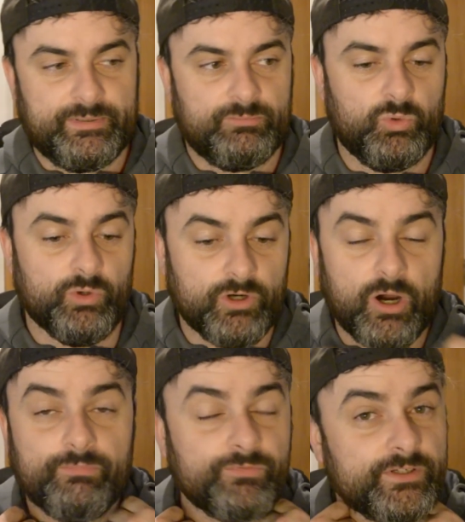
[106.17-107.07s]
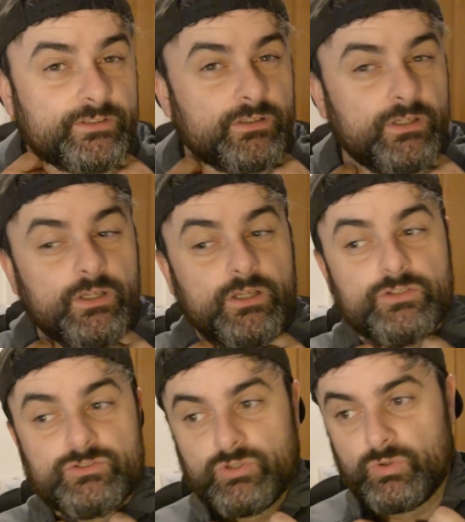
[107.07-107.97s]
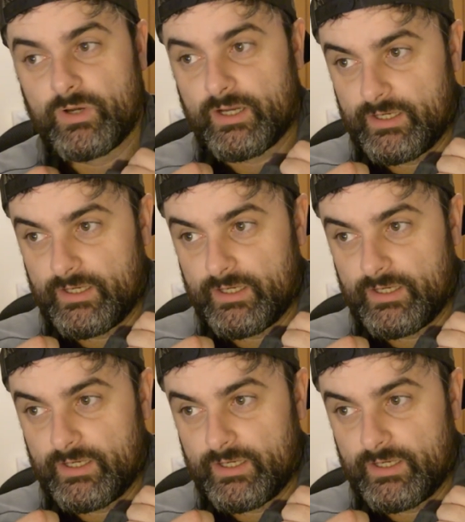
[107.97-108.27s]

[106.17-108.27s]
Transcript: bit more up for it. So